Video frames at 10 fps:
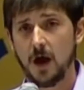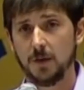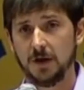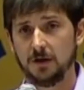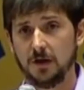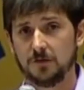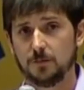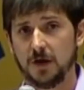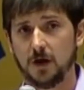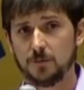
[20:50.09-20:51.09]
I mean, it's
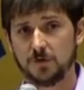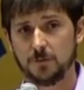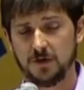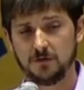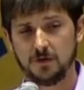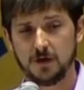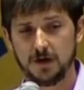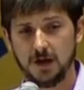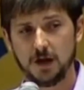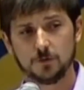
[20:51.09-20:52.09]
become something
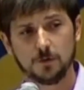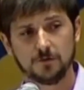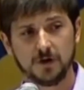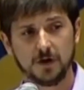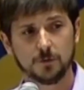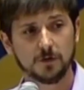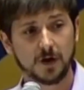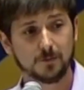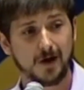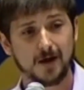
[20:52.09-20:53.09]
very tangible and very real, and
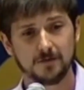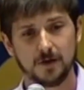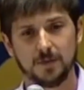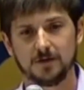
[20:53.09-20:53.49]
I'm proud of it.